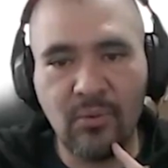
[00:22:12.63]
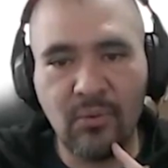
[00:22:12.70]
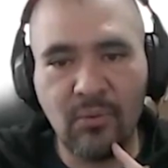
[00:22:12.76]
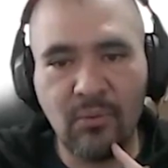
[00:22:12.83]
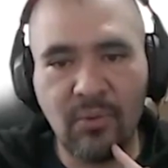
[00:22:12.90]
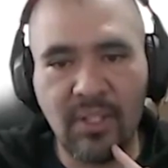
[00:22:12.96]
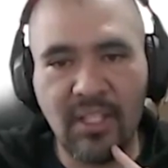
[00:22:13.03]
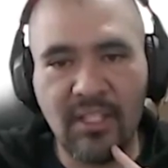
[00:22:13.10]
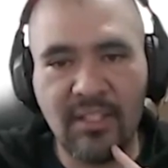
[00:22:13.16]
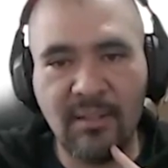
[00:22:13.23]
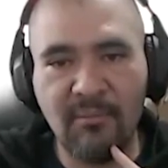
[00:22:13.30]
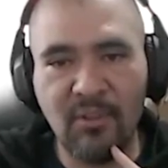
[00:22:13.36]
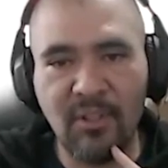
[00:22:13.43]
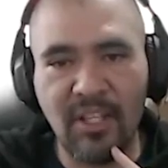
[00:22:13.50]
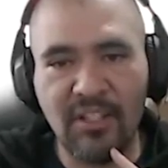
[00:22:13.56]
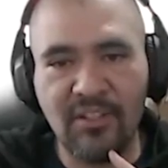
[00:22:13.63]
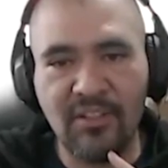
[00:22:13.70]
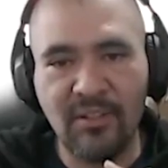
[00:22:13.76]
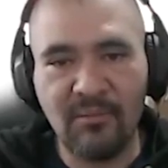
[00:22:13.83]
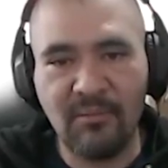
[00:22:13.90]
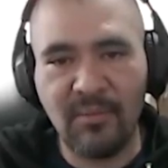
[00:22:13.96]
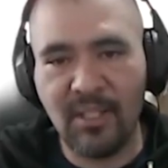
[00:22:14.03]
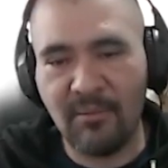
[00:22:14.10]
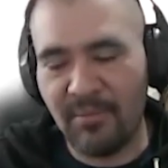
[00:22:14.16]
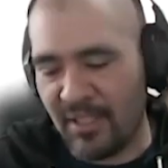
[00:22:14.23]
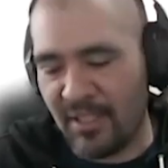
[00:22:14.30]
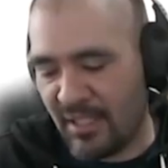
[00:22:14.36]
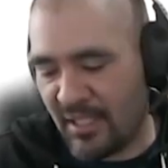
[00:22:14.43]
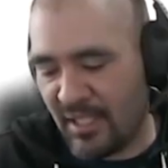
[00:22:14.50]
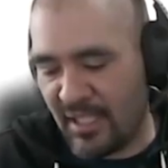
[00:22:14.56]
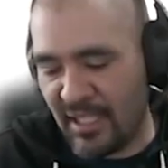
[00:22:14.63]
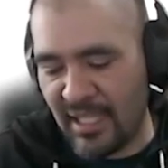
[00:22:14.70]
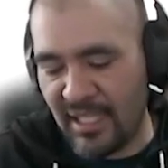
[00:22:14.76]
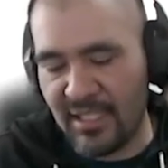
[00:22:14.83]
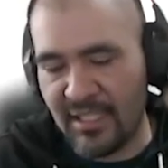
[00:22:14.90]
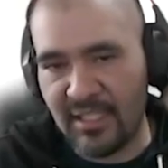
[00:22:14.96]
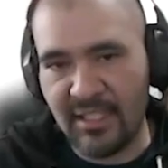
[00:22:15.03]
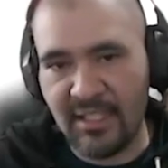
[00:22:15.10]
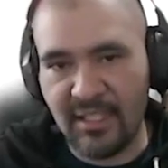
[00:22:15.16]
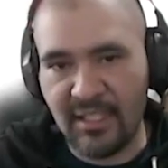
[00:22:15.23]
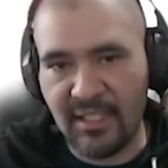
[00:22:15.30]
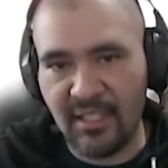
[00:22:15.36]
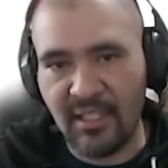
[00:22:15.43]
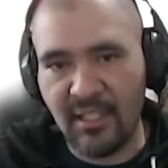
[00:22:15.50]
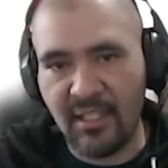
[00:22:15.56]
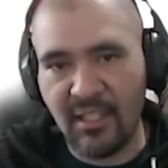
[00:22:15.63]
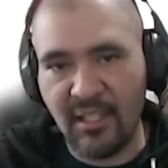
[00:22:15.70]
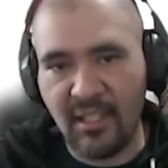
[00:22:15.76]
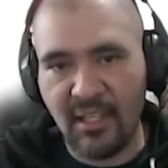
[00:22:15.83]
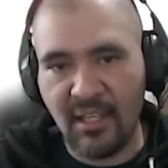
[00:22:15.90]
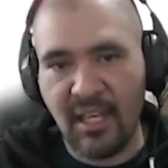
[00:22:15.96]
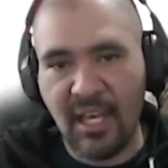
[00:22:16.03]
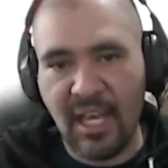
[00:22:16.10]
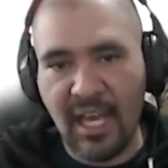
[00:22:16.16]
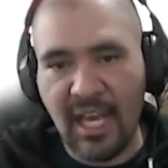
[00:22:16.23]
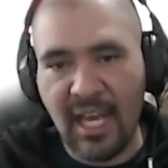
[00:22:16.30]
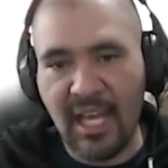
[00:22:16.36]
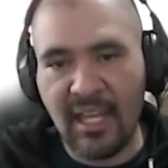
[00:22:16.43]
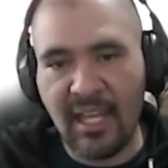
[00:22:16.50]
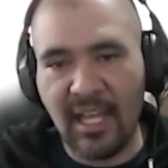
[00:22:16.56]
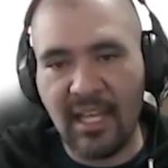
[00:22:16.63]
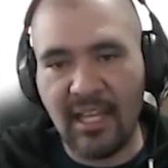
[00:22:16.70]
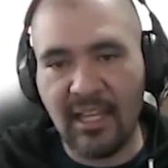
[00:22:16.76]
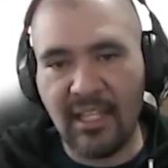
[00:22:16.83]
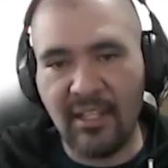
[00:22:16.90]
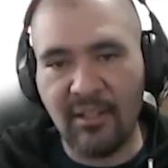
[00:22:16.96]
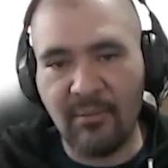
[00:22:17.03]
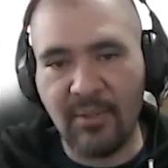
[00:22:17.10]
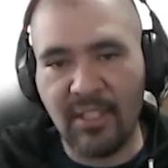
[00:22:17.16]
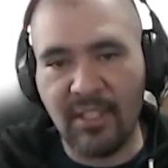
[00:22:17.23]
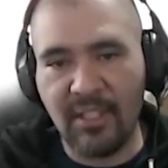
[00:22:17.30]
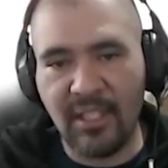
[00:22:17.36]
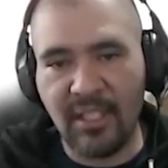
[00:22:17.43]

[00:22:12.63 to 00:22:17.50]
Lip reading: with the simulation. Maybe let's add a little bit